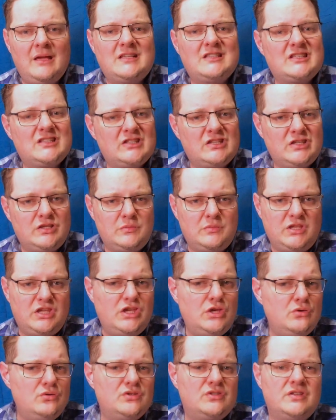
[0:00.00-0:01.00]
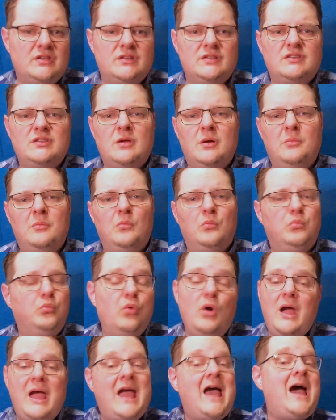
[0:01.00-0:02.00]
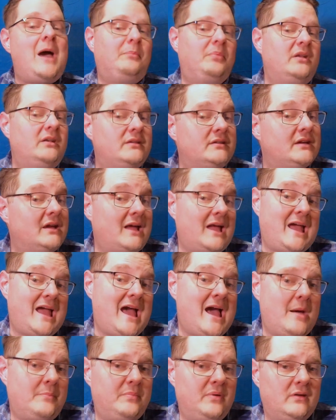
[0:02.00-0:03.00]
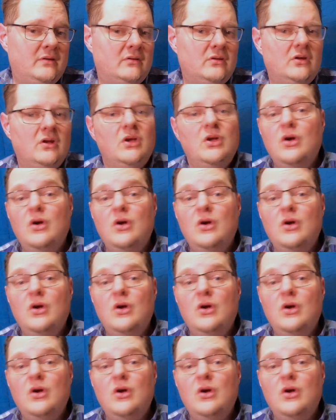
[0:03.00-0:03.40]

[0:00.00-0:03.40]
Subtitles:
excuses. What happened, happened.